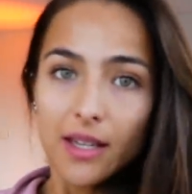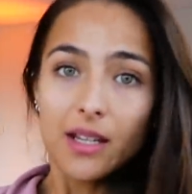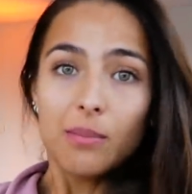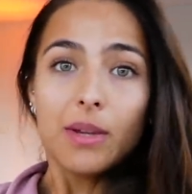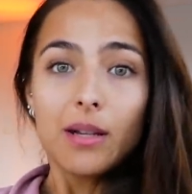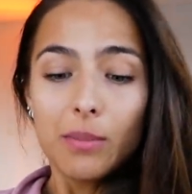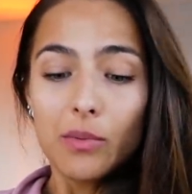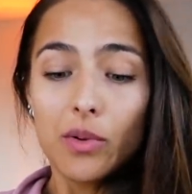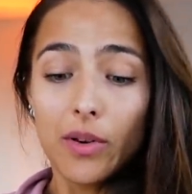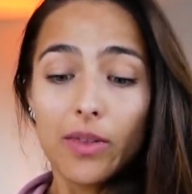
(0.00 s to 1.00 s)
And it better be
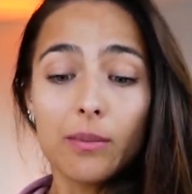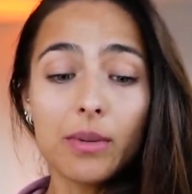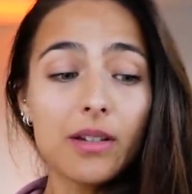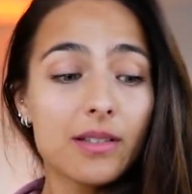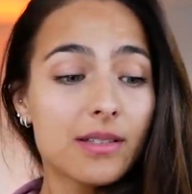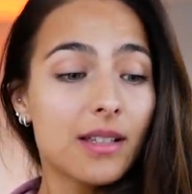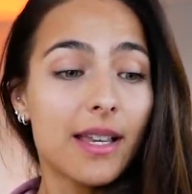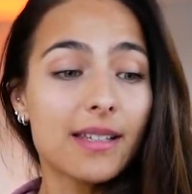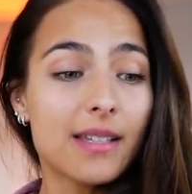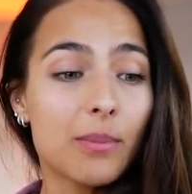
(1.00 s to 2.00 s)
worth it, because the
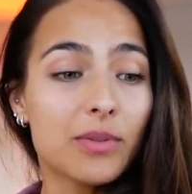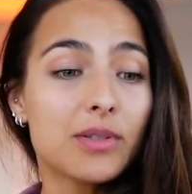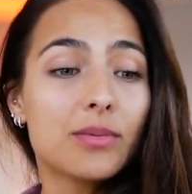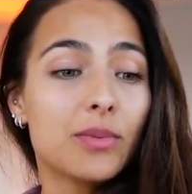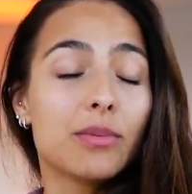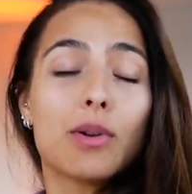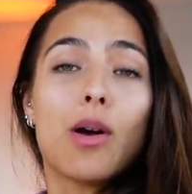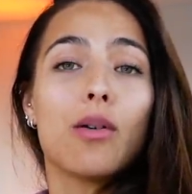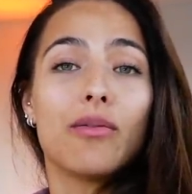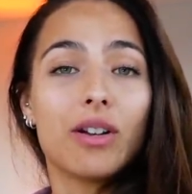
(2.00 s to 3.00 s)
last episode we were
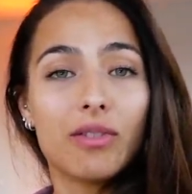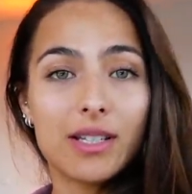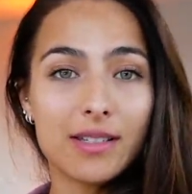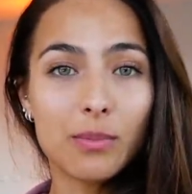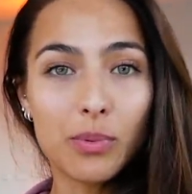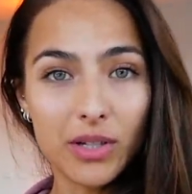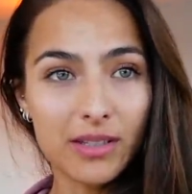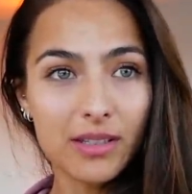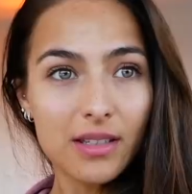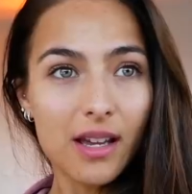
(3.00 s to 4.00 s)
all very
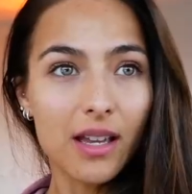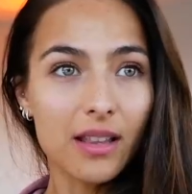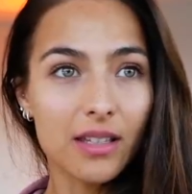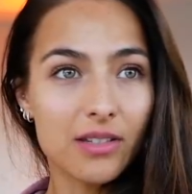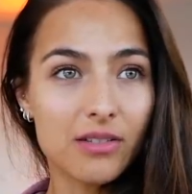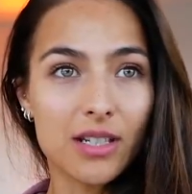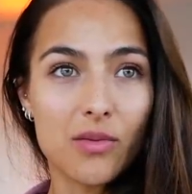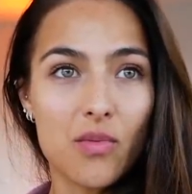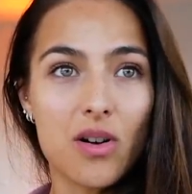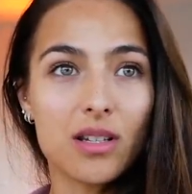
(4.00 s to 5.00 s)
disappointed. I
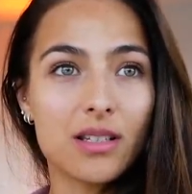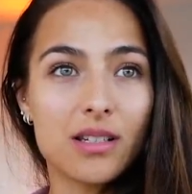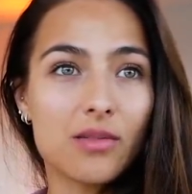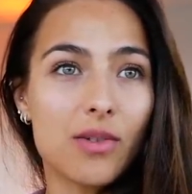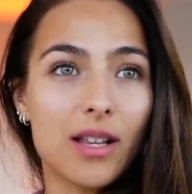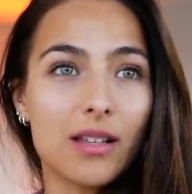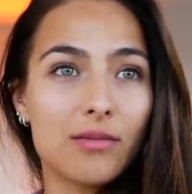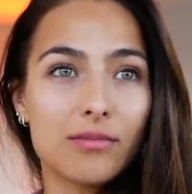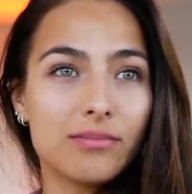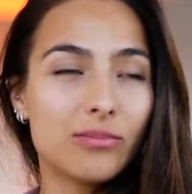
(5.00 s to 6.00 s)
literally watched like
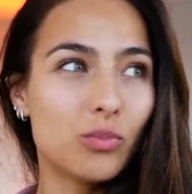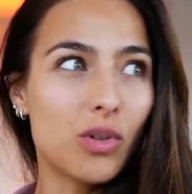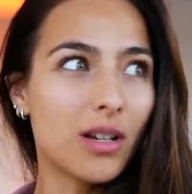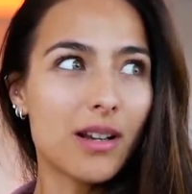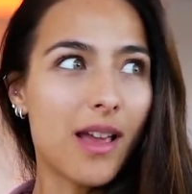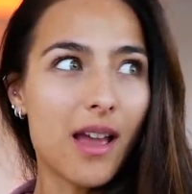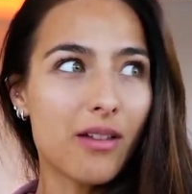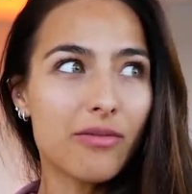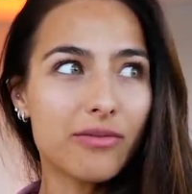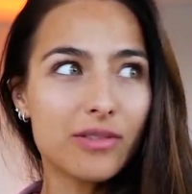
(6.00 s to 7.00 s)
one and a
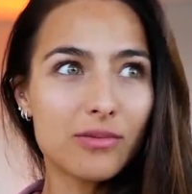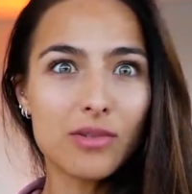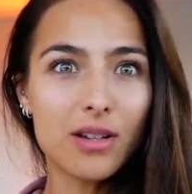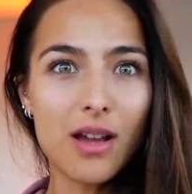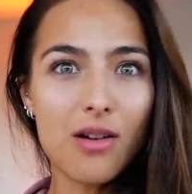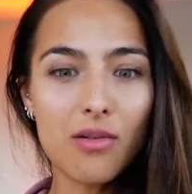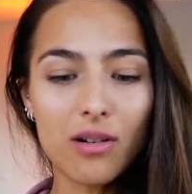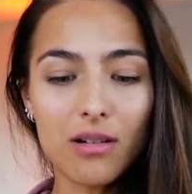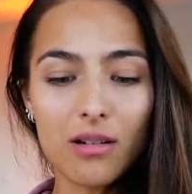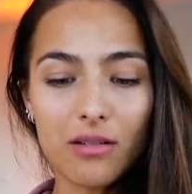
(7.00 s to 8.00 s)
half to one
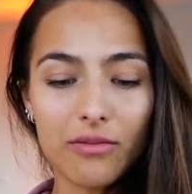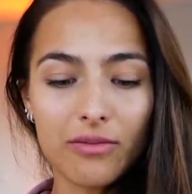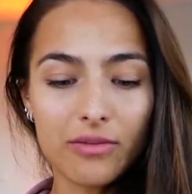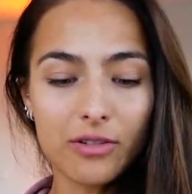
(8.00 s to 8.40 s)
hour of